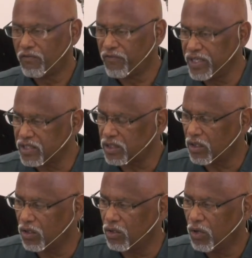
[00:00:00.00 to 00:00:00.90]

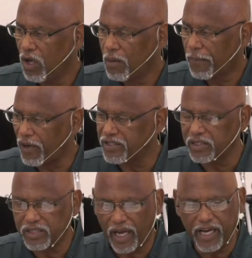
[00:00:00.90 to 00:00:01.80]
physical
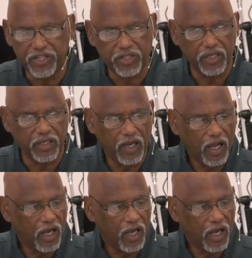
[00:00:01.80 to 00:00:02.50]
presentation